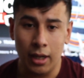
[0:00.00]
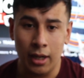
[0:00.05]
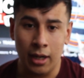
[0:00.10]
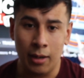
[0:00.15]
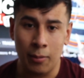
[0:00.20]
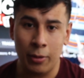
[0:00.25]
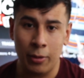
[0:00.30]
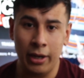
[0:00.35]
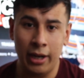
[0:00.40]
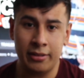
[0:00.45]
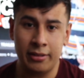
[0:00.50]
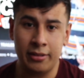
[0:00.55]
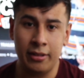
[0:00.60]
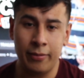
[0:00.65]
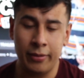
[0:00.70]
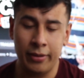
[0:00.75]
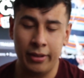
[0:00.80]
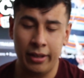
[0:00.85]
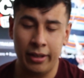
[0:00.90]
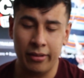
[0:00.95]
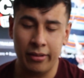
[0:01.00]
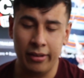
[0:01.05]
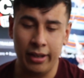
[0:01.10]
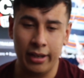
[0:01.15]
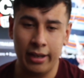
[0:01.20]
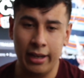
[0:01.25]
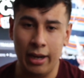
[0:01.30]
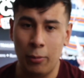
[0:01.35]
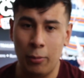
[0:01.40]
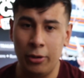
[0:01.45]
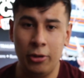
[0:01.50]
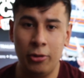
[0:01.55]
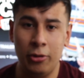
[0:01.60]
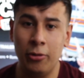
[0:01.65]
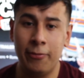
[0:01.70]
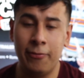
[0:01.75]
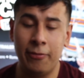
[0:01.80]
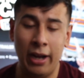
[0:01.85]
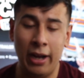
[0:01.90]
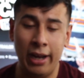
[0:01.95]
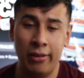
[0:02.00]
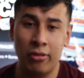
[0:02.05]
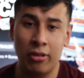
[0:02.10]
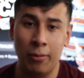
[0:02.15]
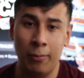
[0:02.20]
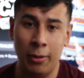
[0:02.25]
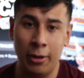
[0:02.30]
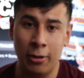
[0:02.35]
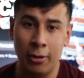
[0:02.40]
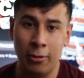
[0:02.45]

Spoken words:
react to different things, and like, yeah, when you do find someone or